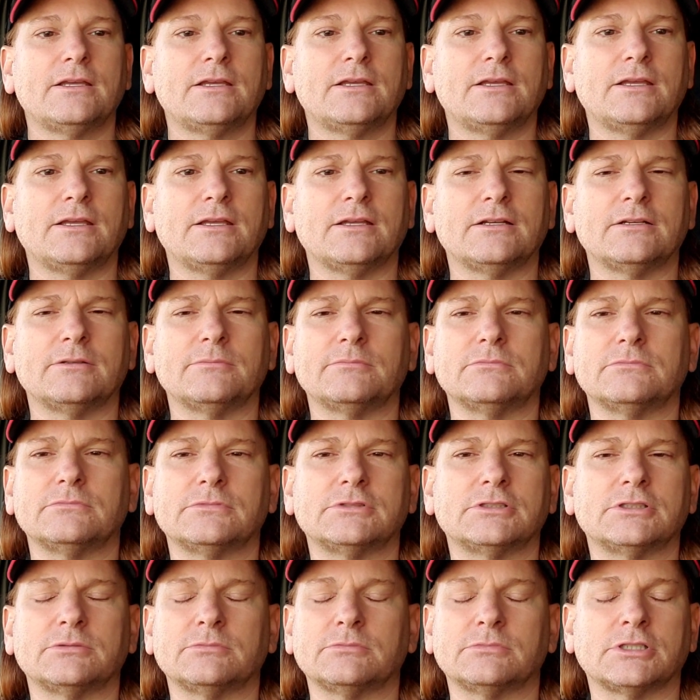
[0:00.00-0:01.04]
And I'm
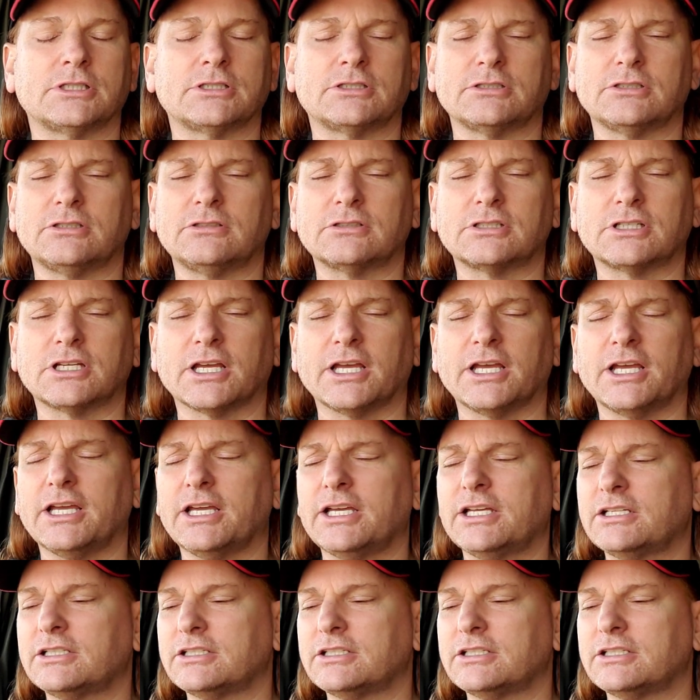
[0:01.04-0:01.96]
like, okay.